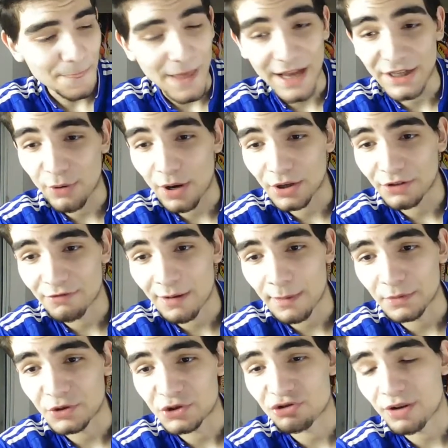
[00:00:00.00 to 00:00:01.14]
Anyway, I'm going to wrap up
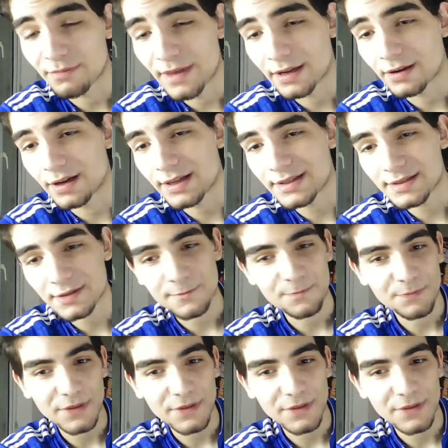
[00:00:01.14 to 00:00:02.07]
the stream there, guys.